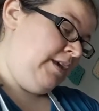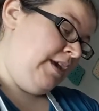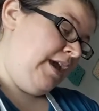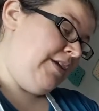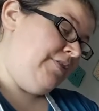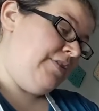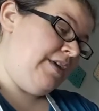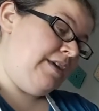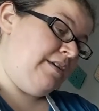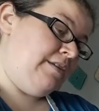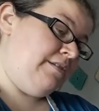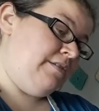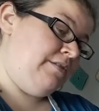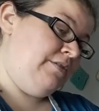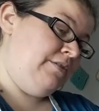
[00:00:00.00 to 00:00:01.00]
And
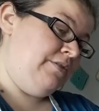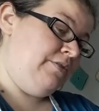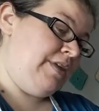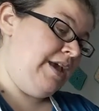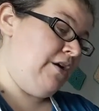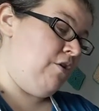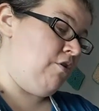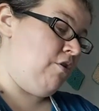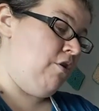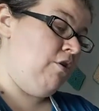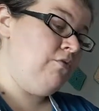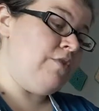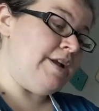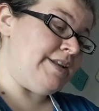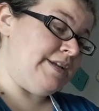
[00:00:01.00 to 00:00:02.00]
then they are all
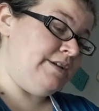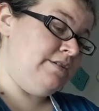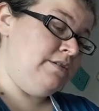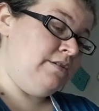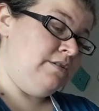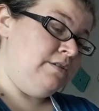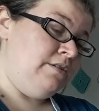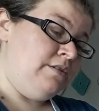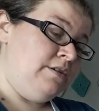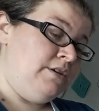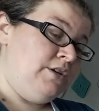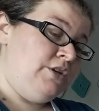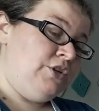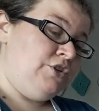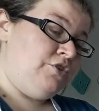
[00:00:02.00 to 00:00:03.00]
ready
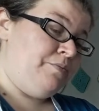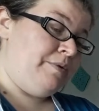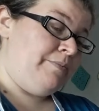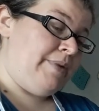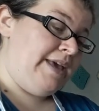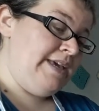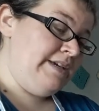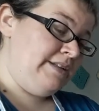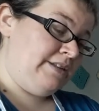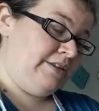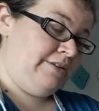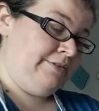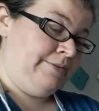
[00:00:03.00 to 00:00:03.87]
to be baked